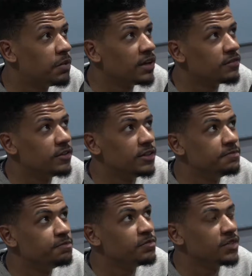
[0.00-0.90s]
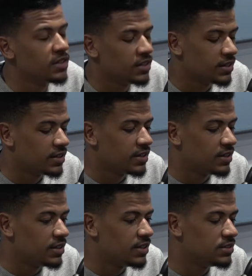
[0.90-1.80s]
Pickford,
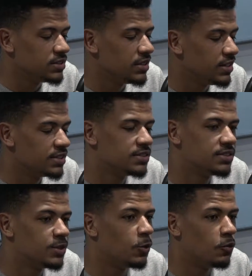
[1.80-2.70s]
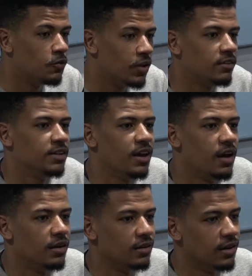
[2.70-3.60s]
he is still very
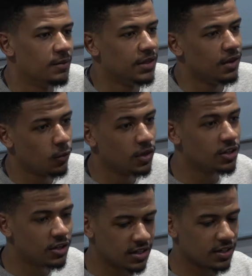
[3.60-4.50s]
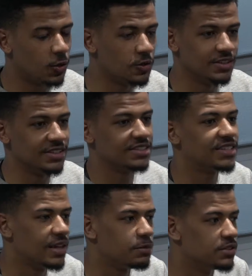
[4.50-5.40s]
young. I mean, when you're looking at all of these
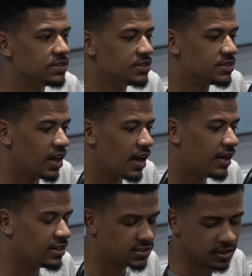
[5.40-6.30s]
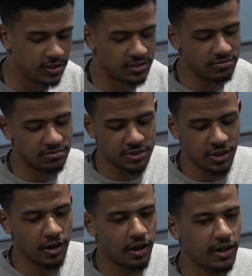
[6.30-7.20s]
keepers, excluding
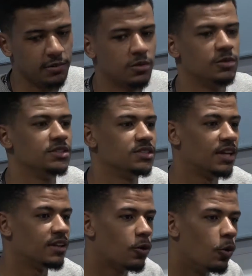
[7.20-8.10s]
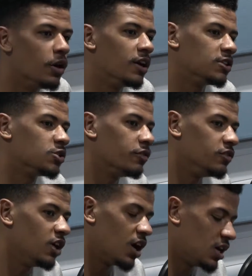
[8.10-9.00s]
Joe Hart, I'd probably say they're all in a sort of
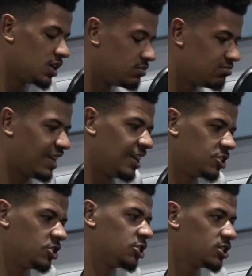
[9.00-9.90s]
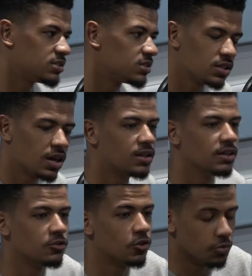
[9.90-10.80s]
young-ish kind
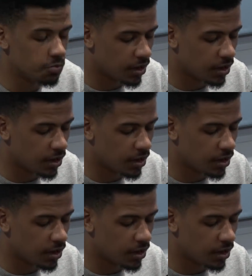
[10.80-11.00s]
of group.